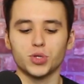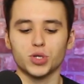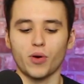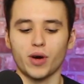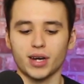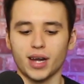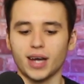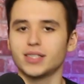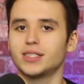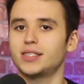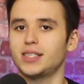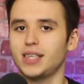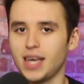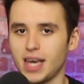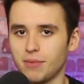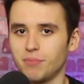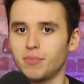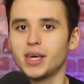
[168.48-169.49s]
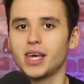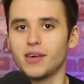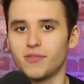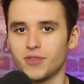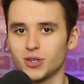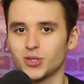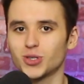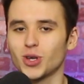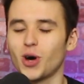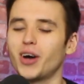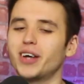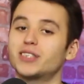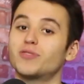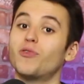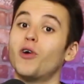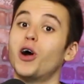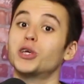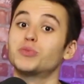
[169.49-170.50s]
So I'd like to see him be given a start,
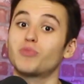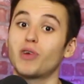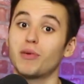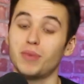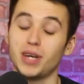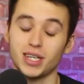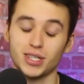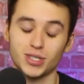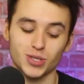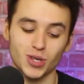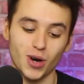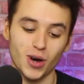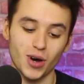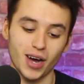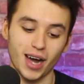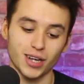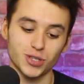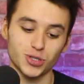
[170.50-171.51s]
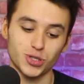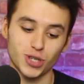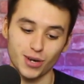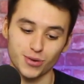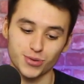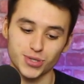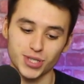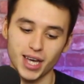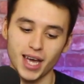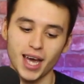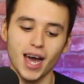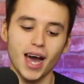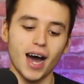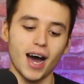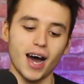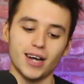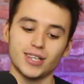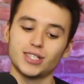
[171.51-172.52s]
his first Premier League start at Chelsea.
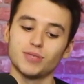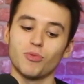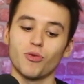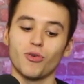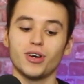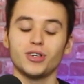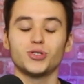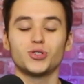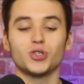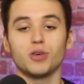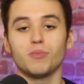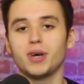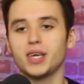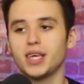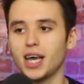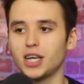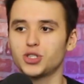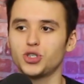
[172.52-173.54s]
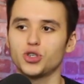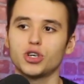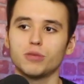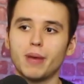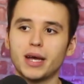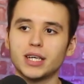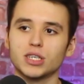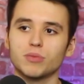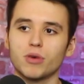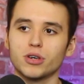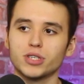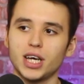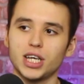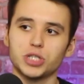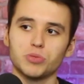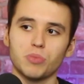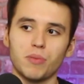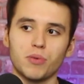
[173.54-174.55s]
Tomorrow in Zuma, yes, you can make some
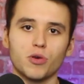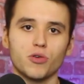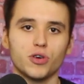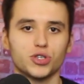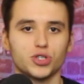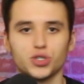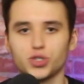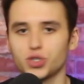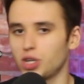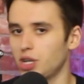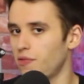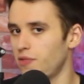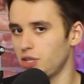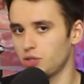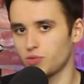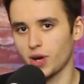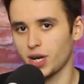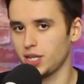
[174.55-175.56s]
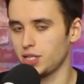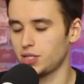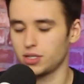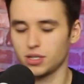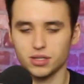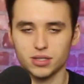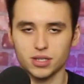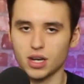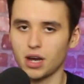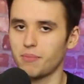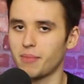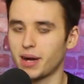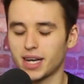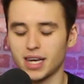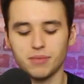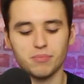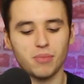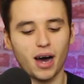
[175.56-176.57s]
rotation, maybe Christensen if he's ready to come
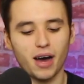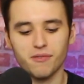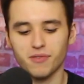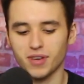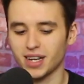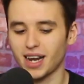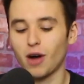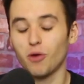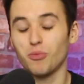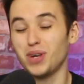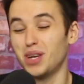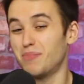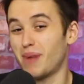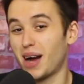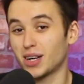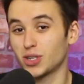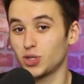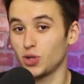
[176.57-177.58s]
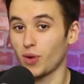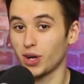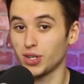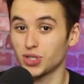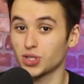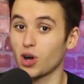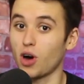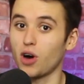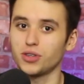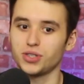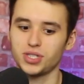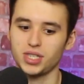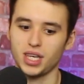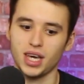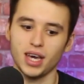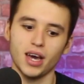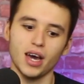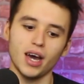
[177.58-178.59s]
back in, but I think that will be the back two. I just can't
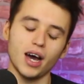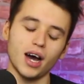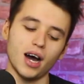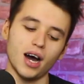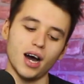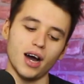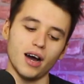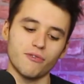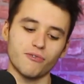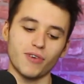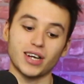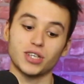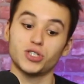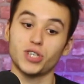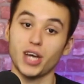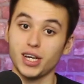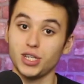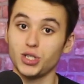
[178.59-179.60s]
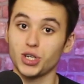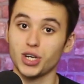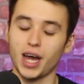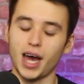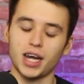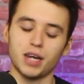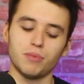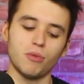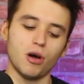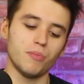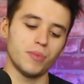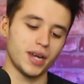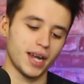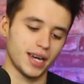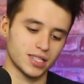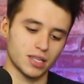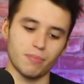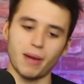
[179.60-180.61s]
see Frank changing that at the
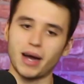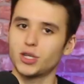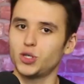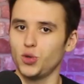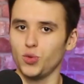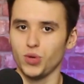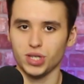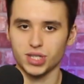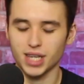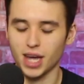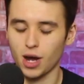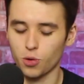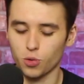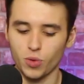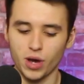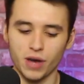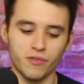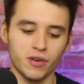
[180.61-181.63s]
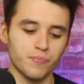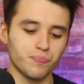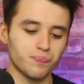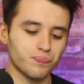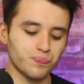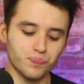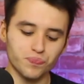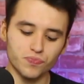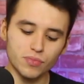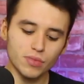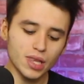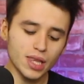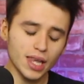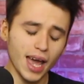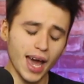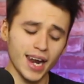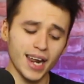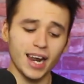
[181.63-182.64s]
moment. That's the back two he's settled with.
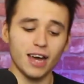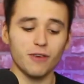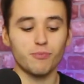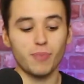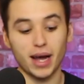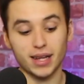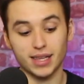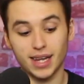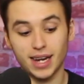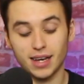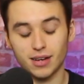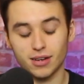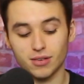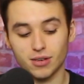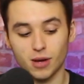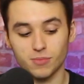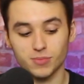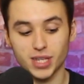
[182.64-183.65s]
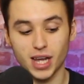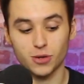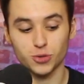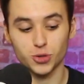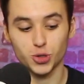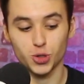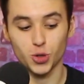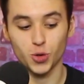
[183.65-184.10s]
And at left back, then it comes down